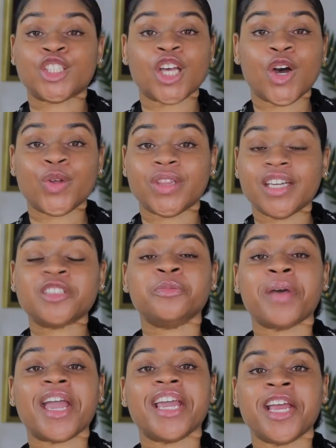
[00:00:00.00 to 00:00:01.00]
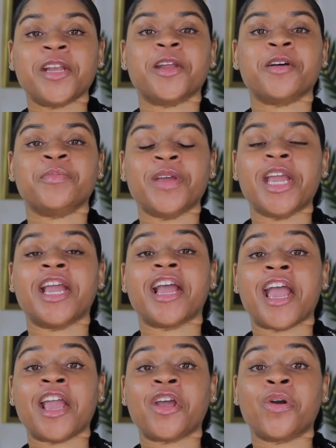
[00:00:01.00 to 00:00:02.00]
So this may end up being
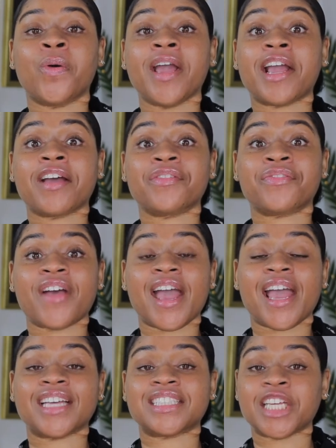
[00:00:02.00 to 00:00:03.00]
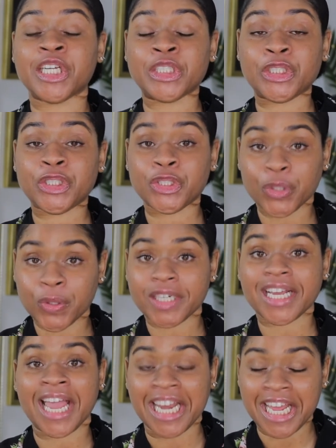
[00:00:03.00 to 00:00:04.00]
a quick, fast, and short and